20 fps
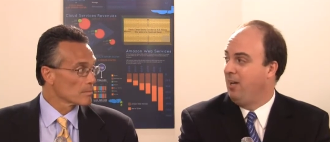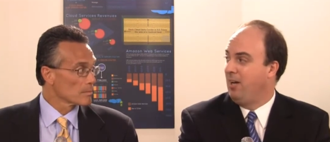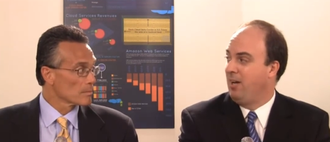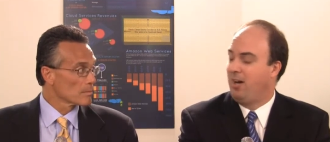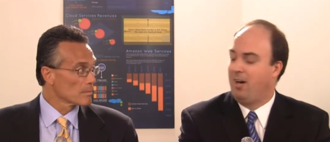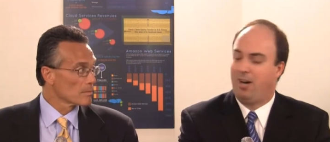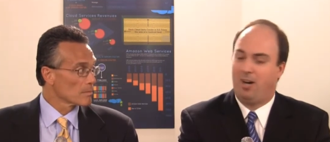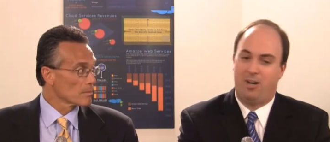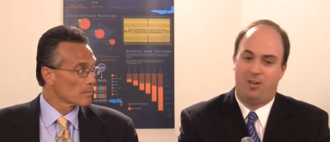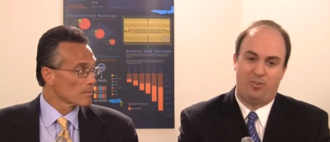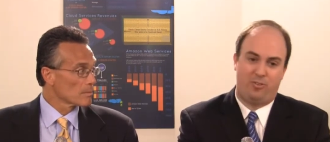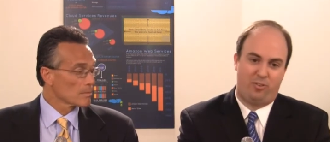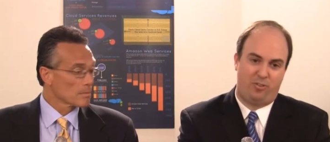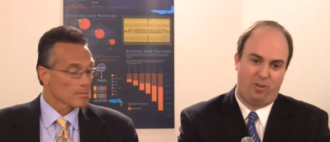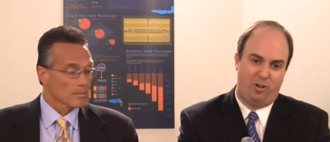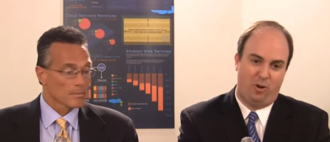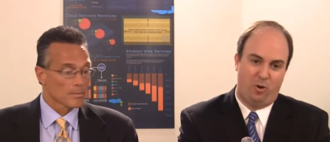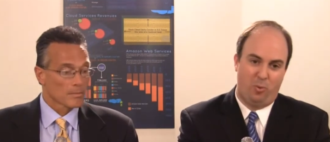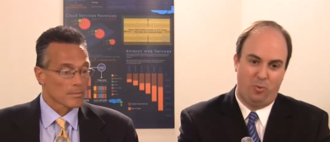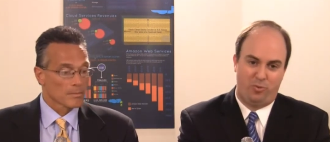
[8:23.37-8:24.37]
Speaker 1: Uh,
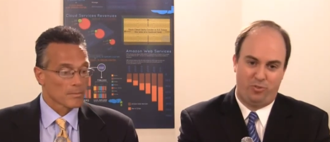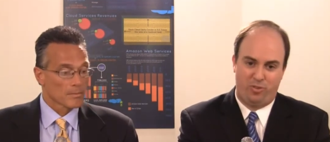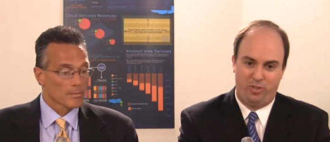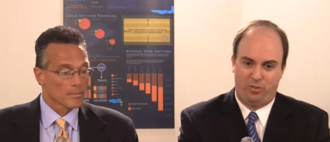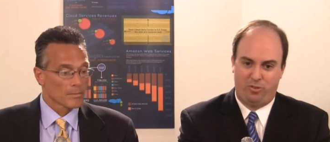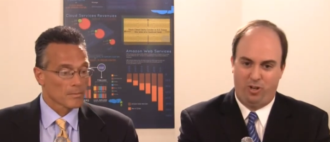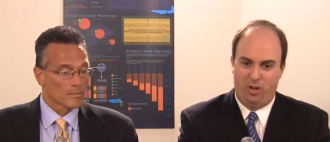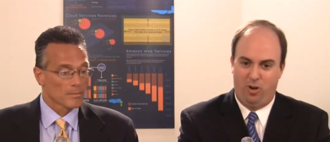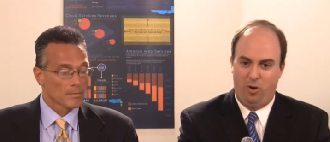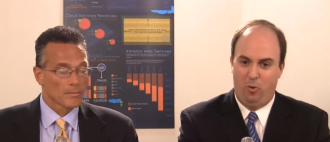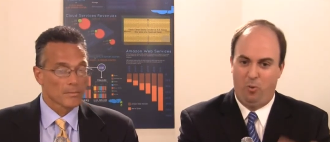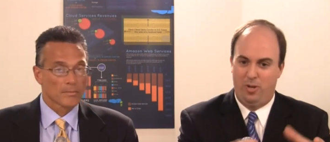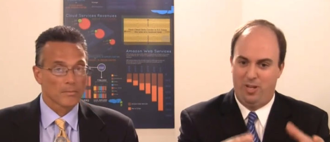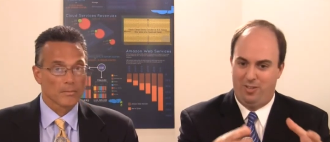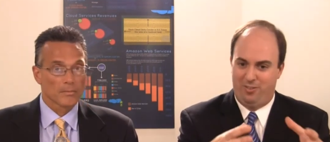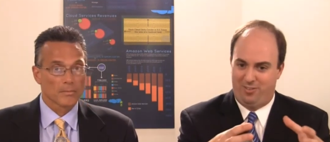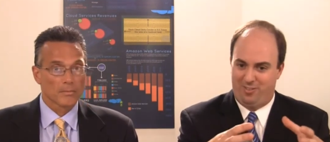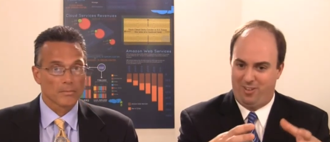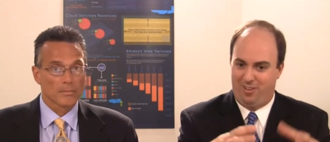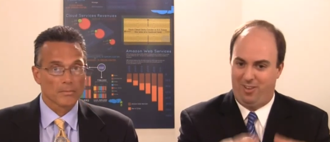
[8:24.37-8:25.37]
so Cisco
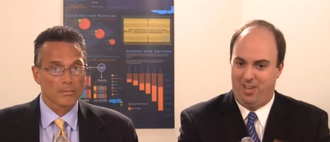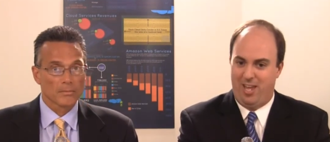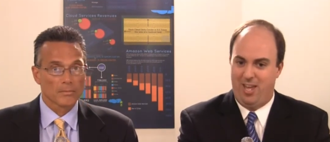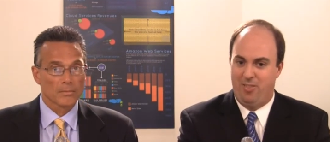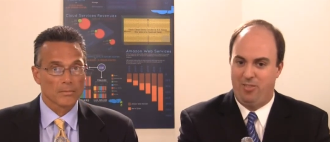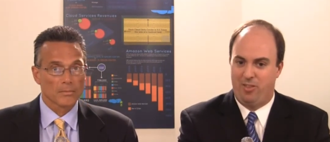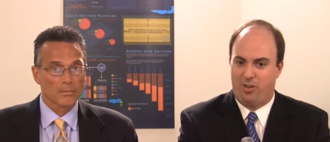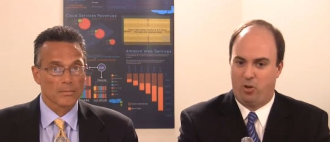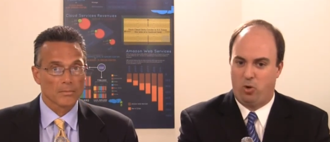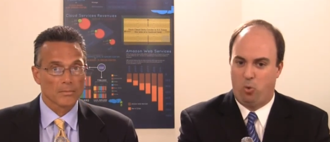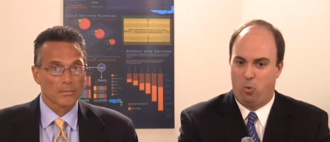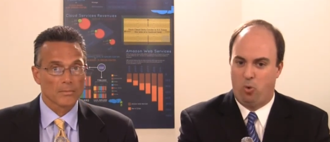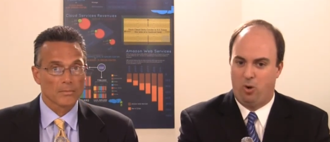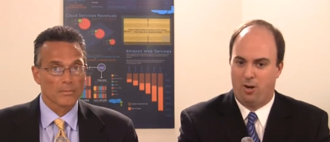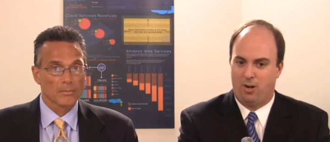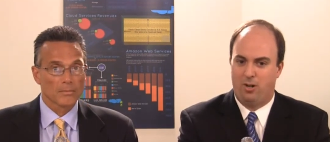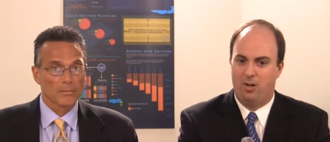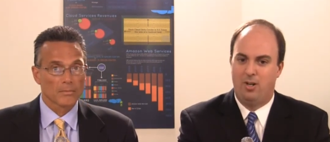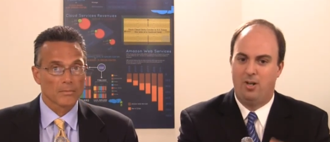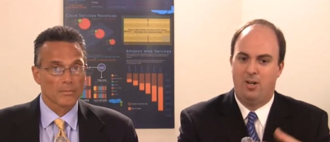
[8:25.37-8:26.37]
is still in the
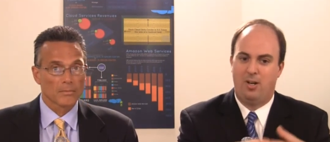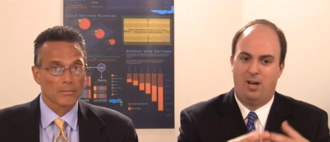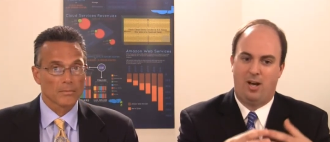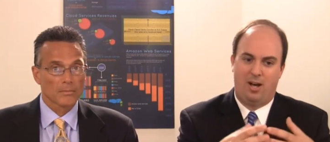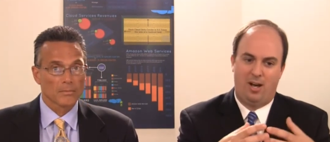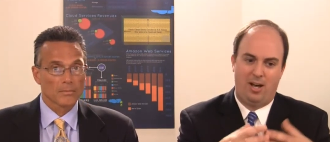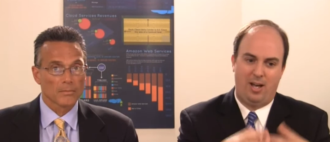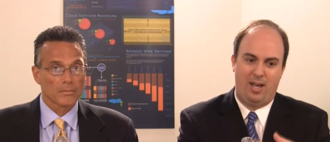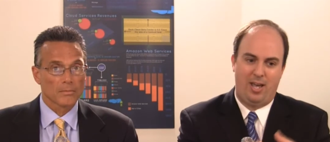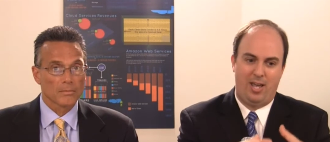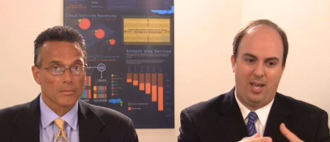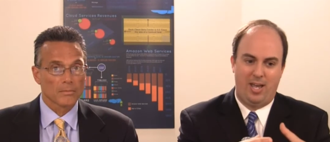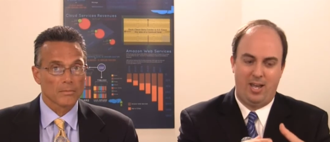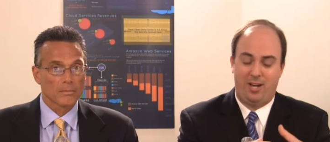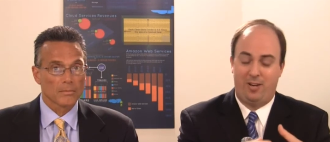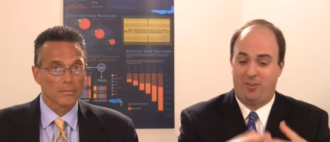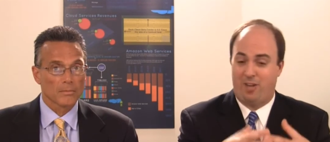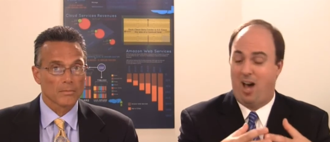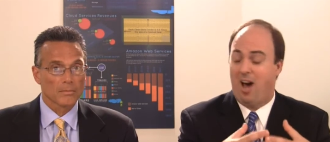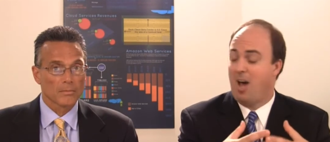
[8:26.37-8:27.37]
core, uh, and, and,
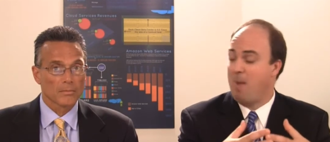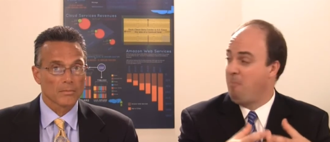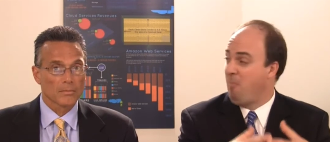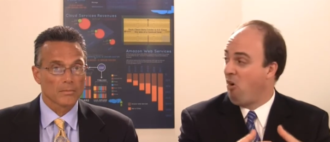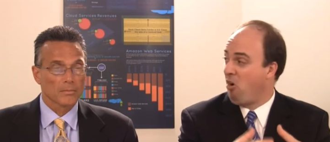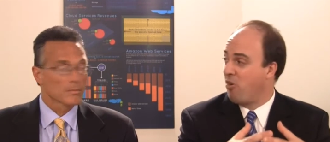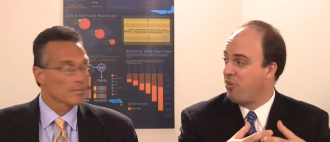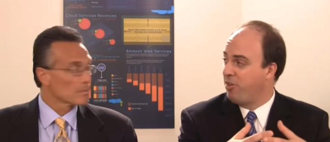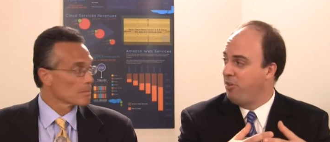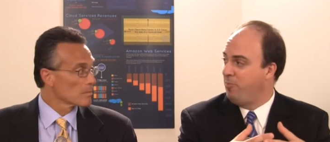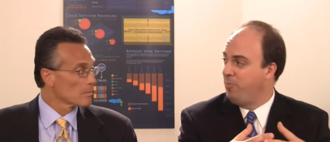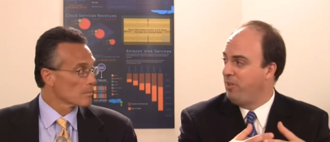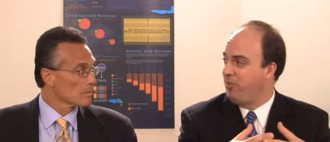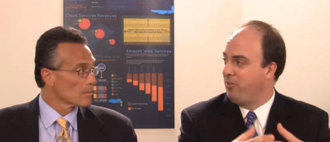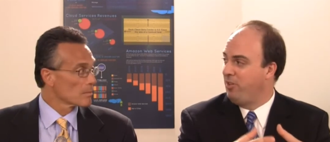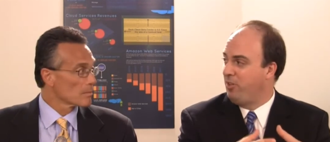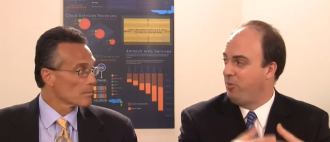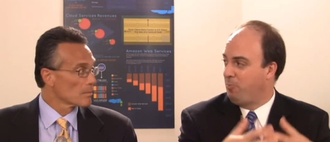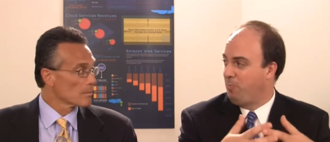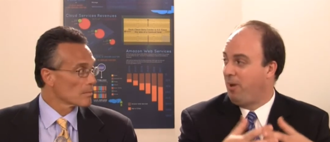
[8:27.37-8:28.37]
it's a high margin
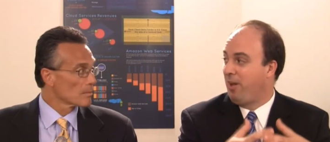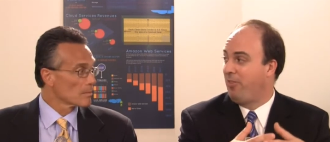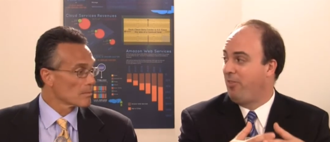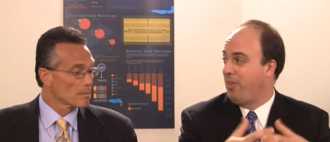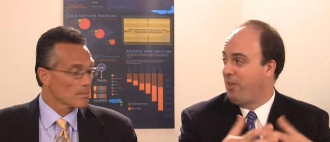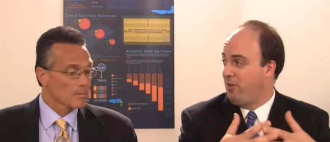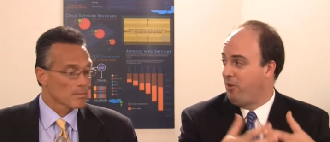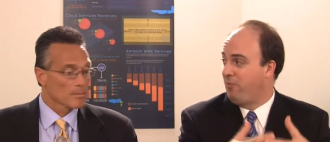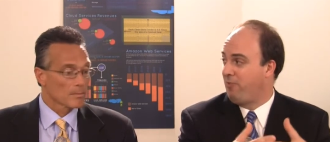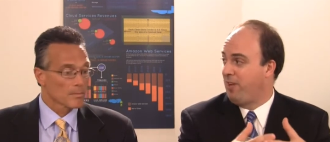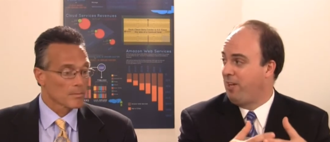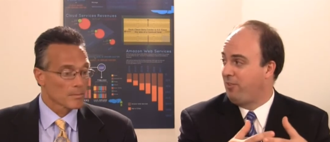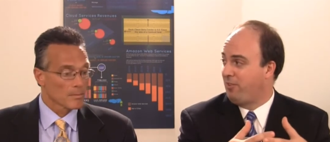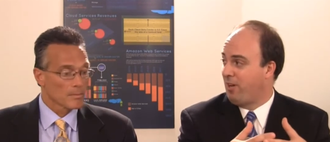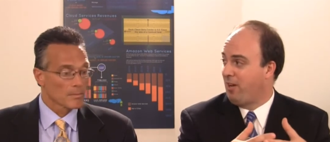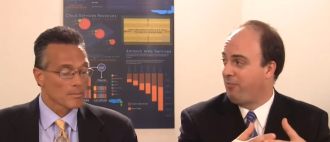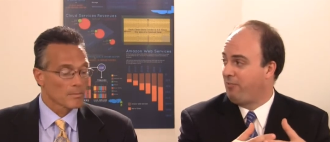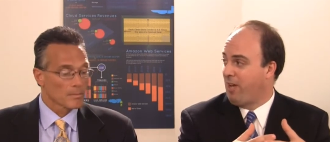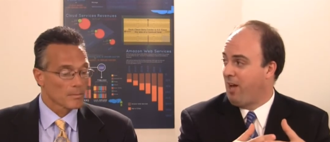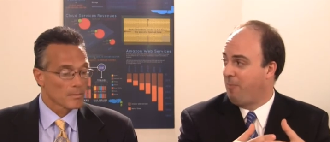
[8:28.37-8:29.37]
business, but they do face
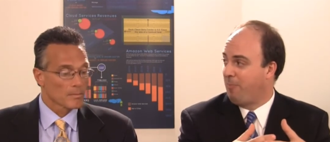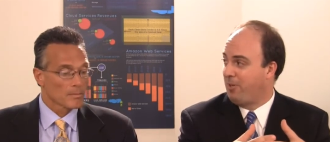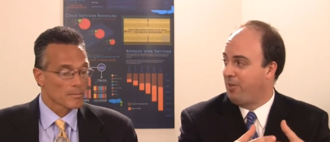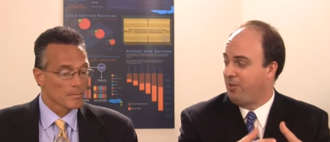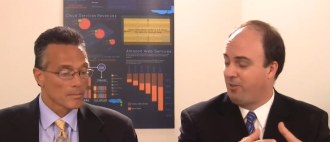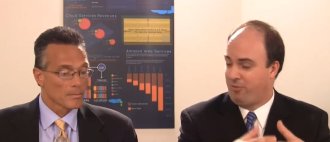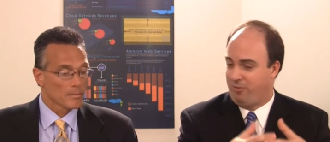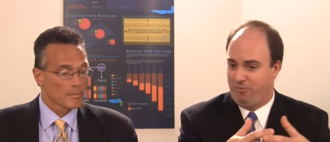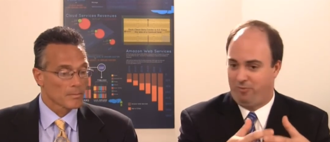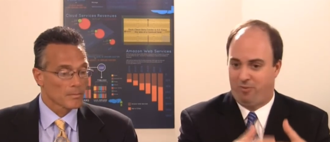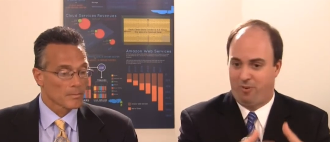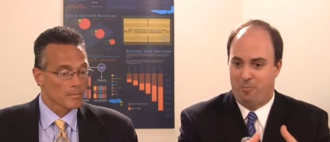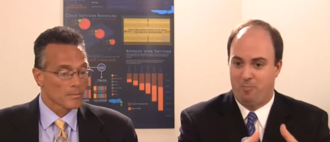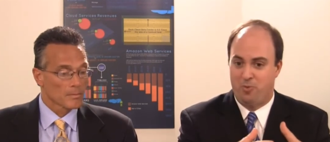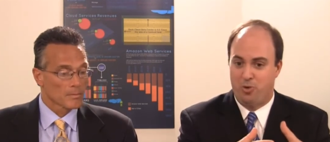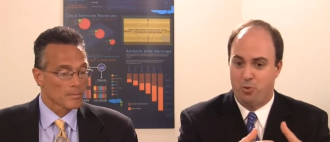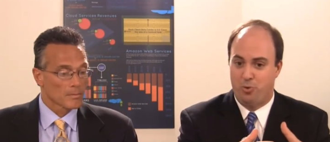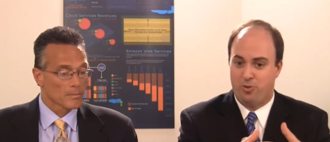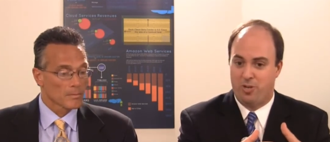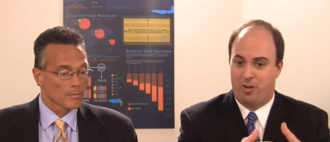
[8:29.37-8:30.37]
tough competition from
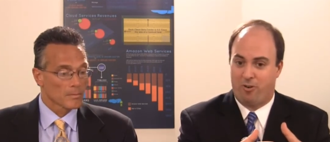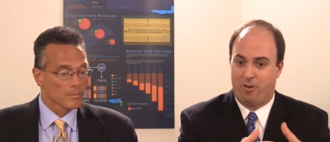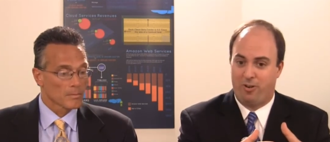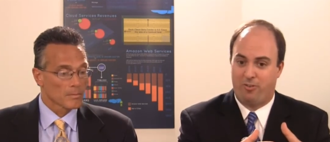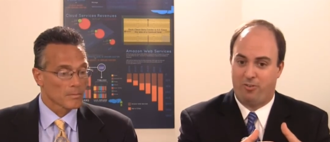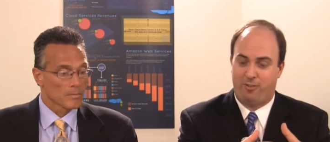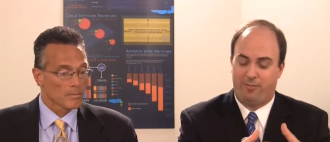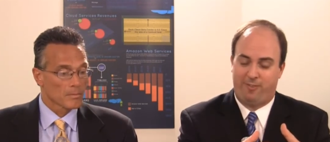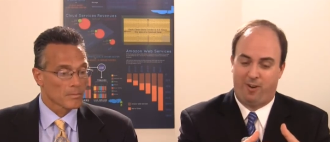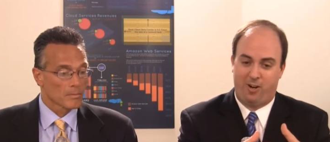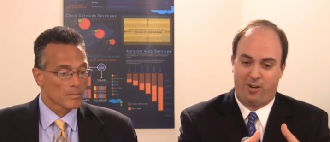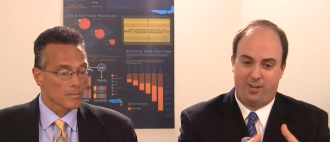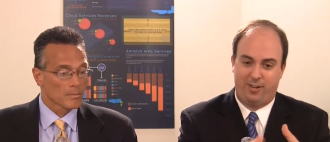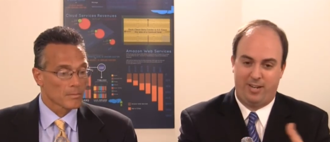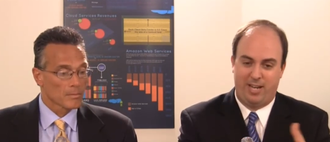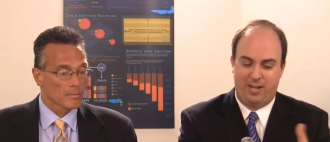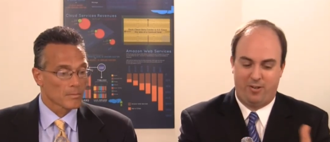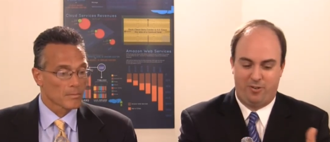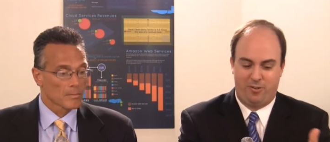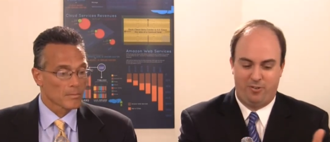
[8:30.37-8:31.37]
new generations of
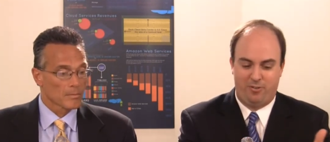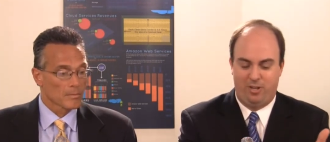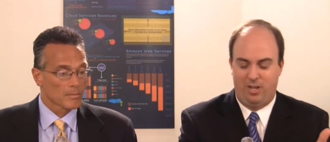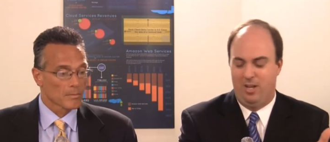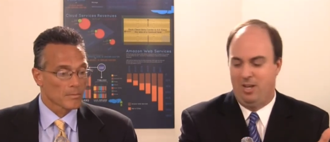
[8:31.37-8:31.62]
architectures,